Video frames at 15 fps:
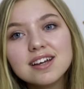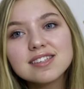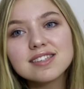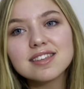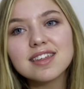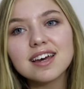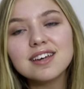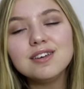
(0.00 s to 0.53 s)

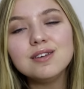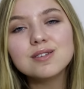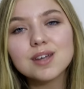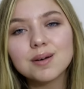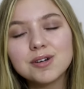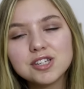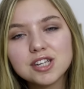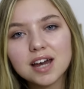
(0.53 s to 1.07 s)
So thank you
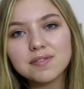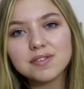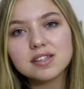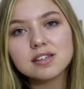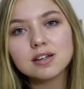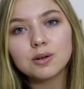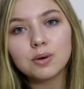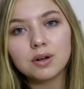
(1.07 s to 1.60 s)
so much to every
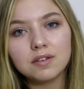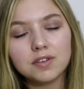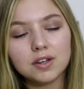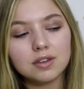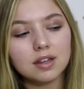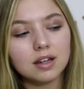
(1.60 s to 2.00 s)
single one of you